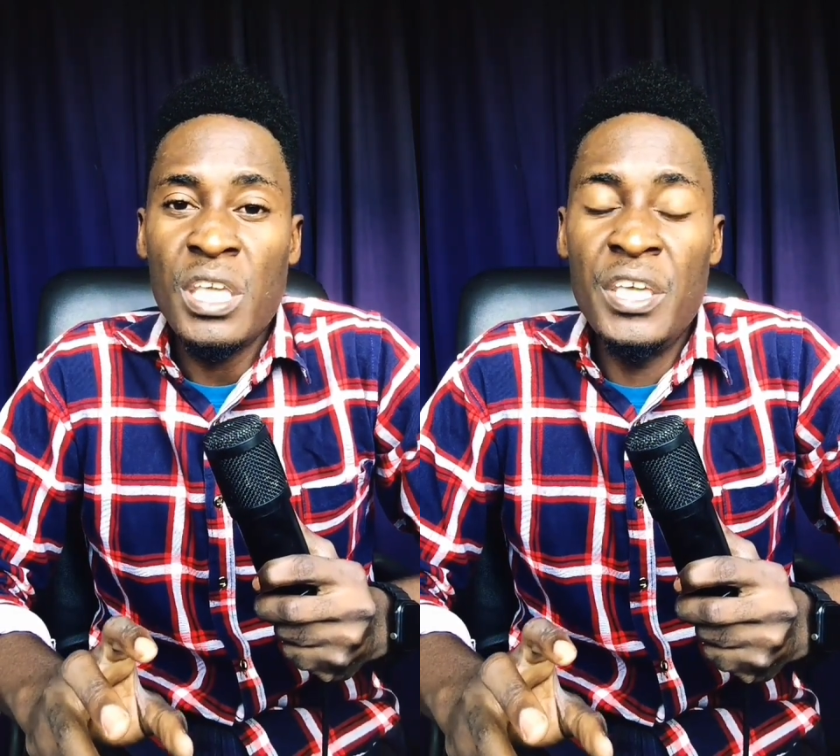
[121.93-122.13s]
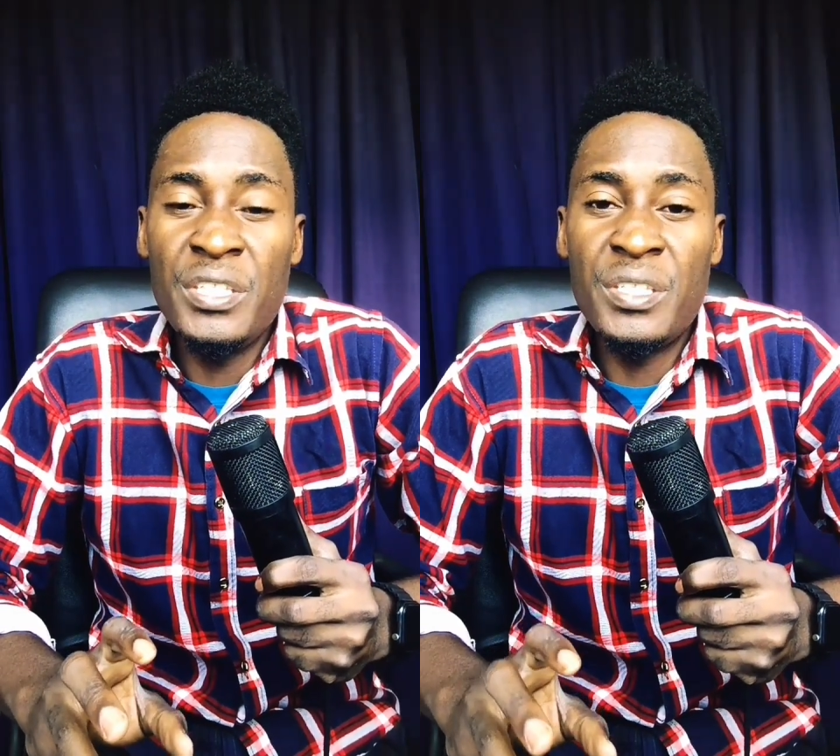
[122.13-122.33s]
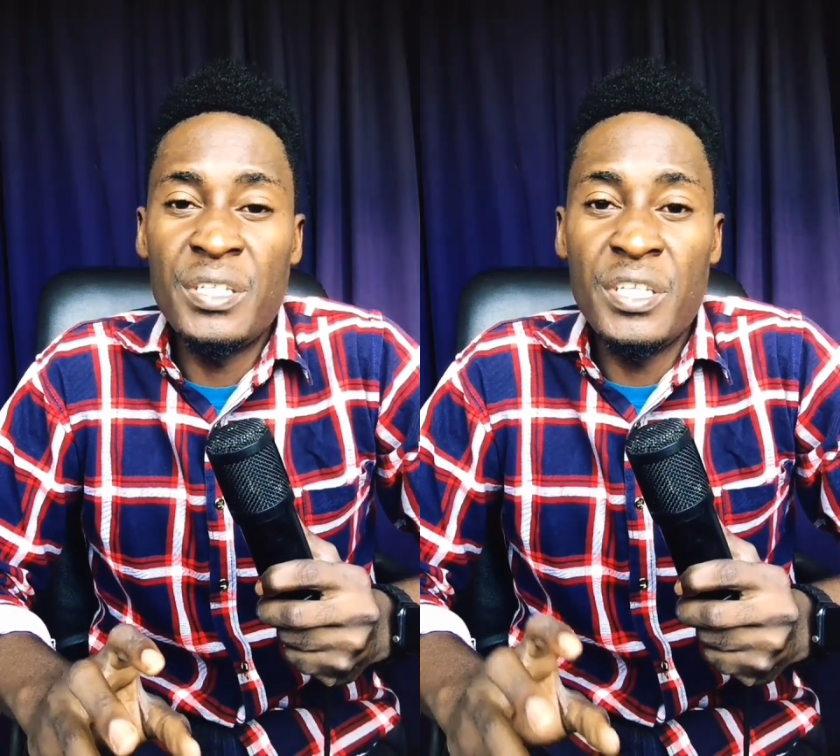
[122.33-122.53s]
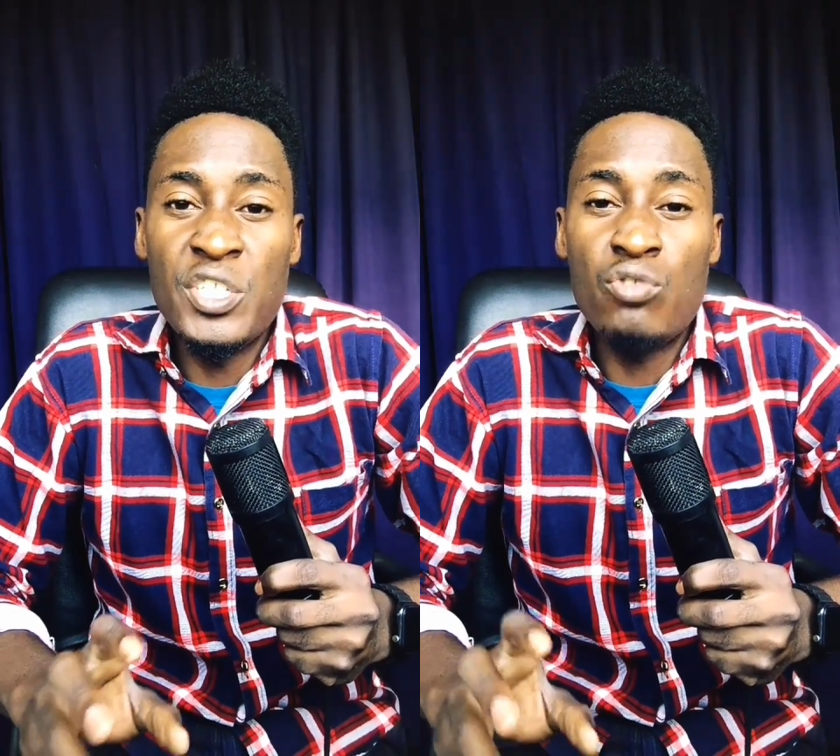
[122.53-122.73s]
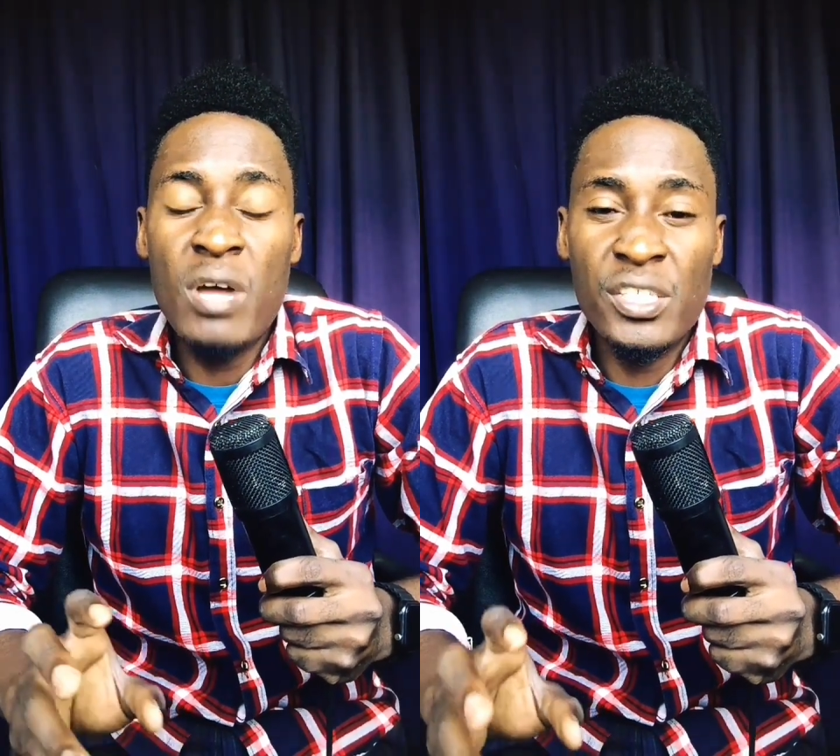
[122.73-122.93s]
is
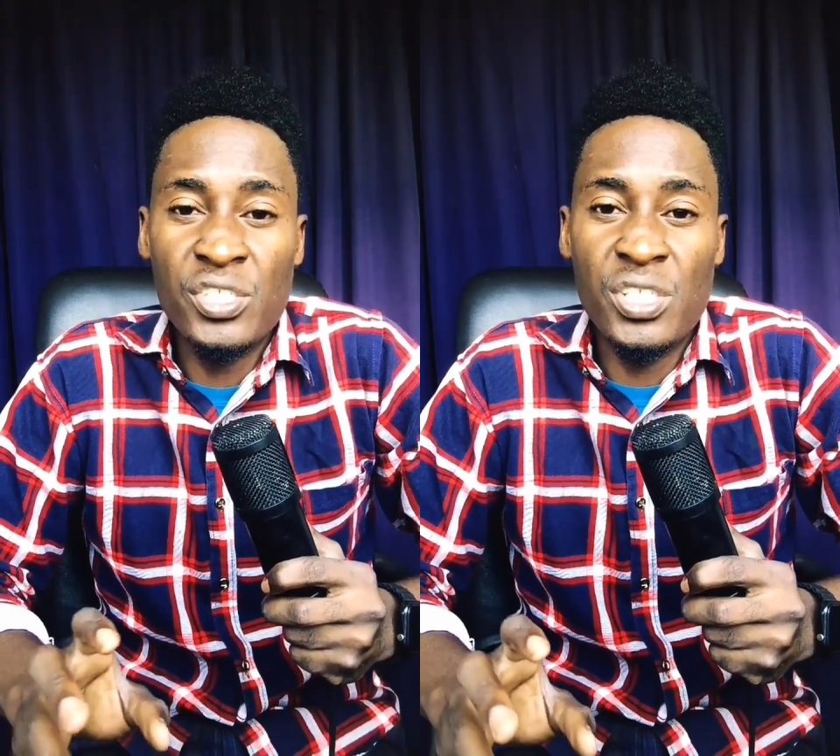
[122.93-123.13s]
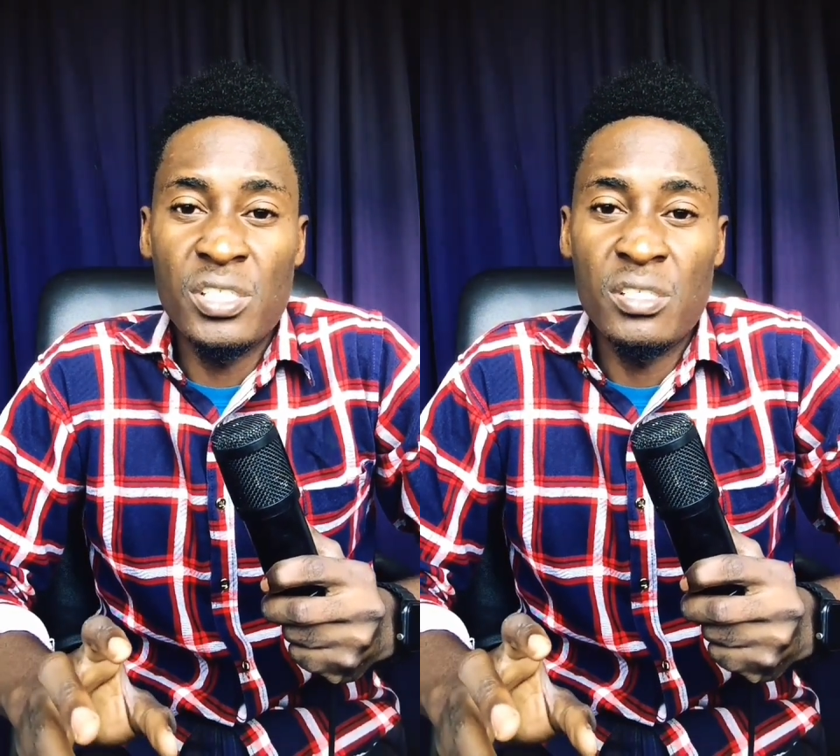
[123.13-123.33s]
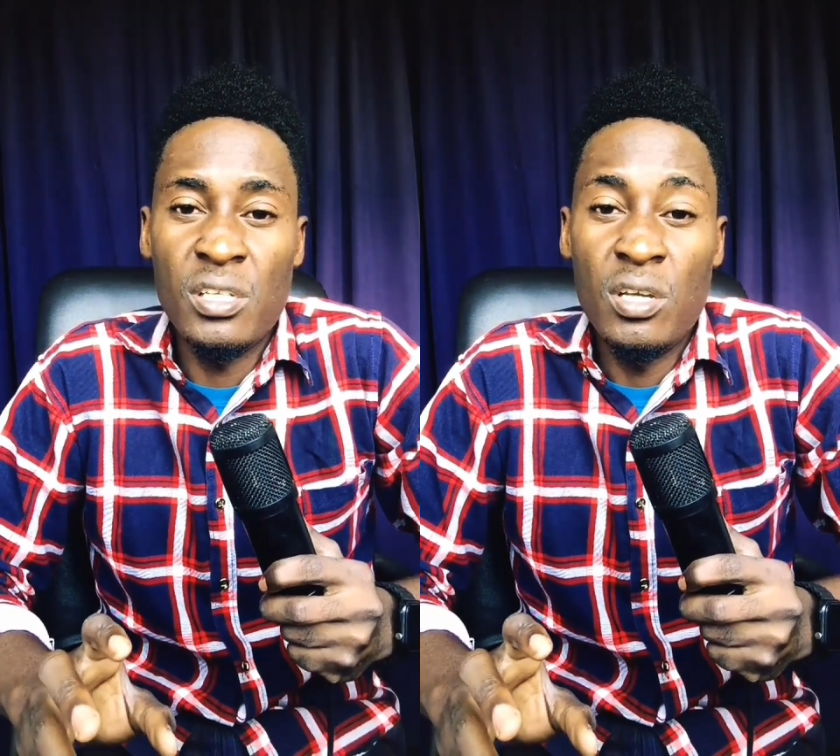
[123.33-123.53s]
distraction,